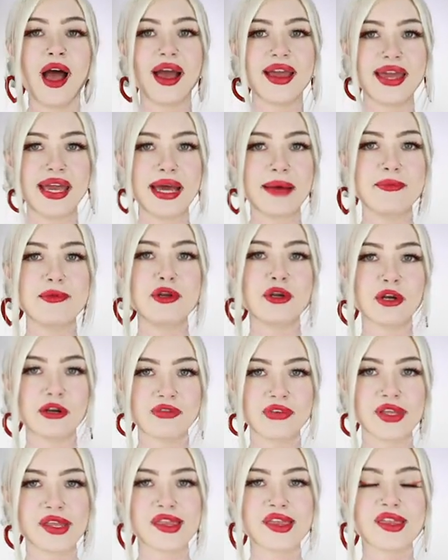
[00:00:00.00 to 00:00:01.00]
I am
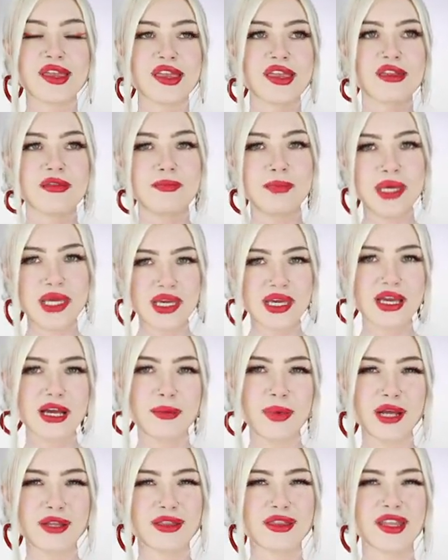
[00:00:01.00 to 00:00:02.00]
nervous speaking
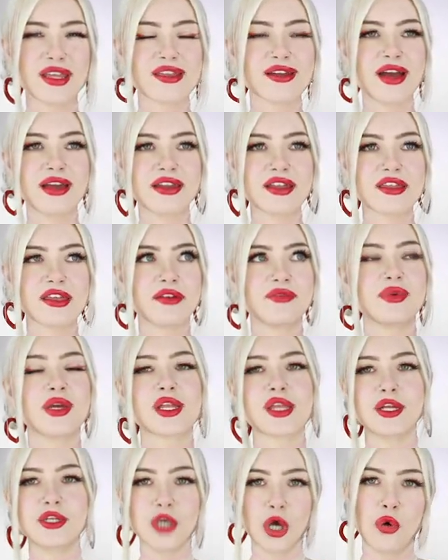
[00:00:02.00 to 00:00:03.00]
about this kind of stuff
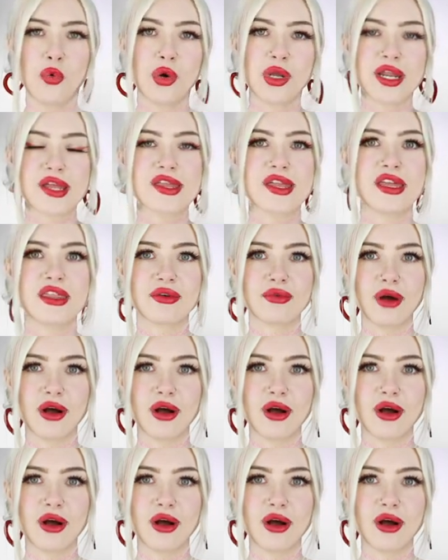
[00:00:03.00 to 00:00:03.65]
because I don't want to say the